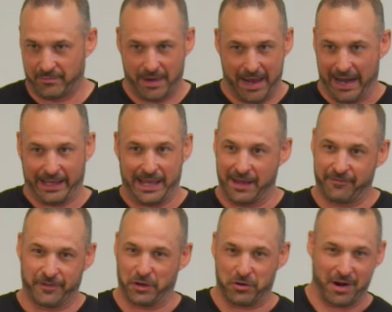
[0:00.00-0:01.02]
And I can't
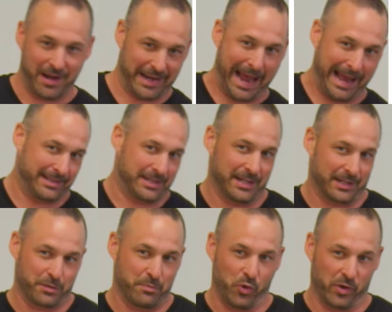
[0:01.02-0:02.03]
figure out how to add
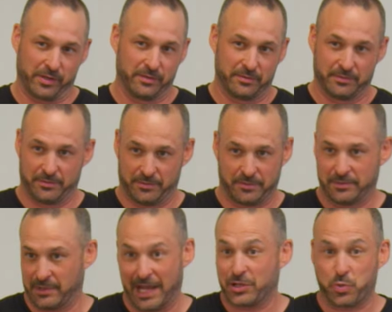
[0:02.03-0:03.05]
six more.
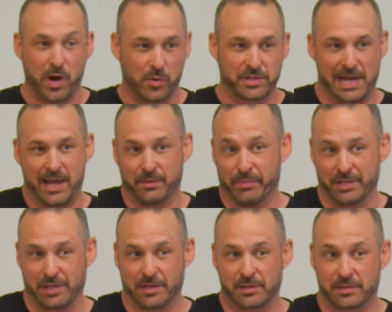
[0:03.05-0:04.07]
That's where I was at in
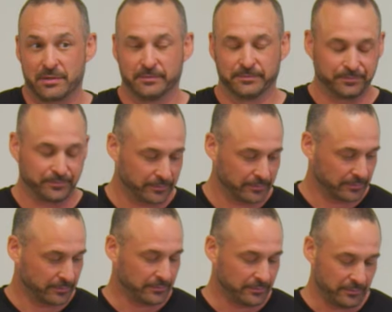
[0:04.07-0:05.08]
business.
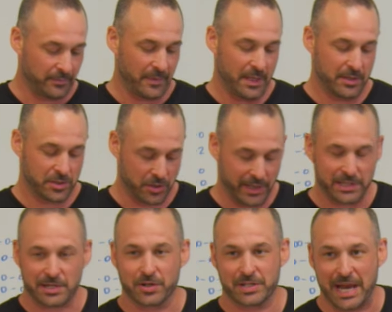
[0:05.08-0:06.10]
So he
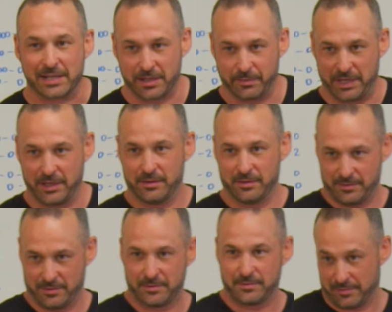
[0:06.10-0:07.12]
starts asking me
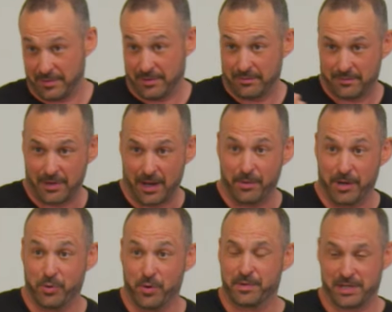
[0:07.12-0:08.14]
how many
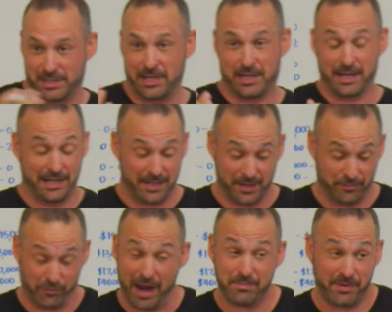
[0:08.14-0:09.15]
appointments, because he does
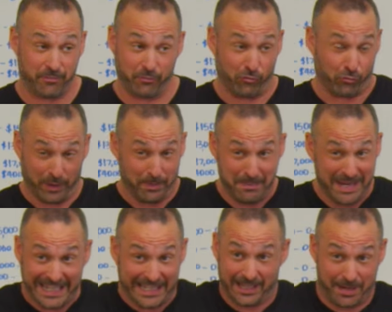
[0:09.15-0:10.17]
right before,
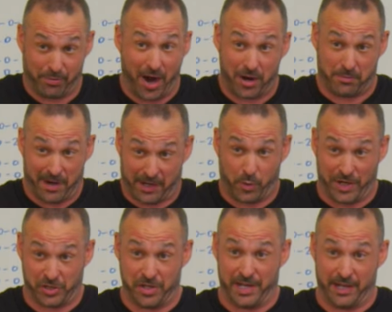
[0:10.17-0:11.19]
immediately prior to my
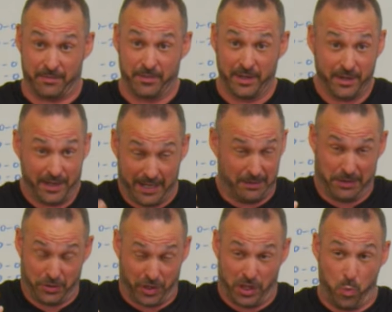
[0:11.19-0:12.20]
question to him. He
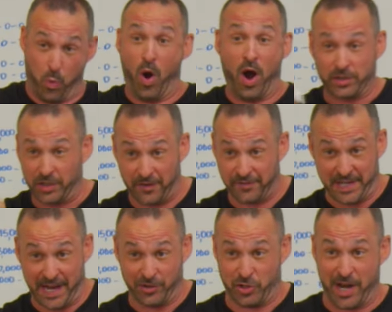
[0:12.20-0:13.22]
literally walked off
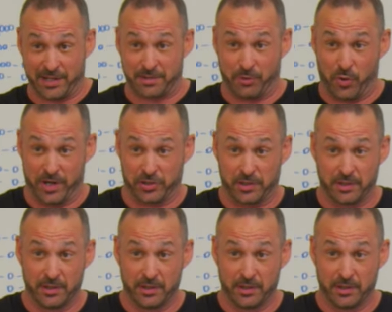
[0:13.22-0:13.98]
stage and asked him a question.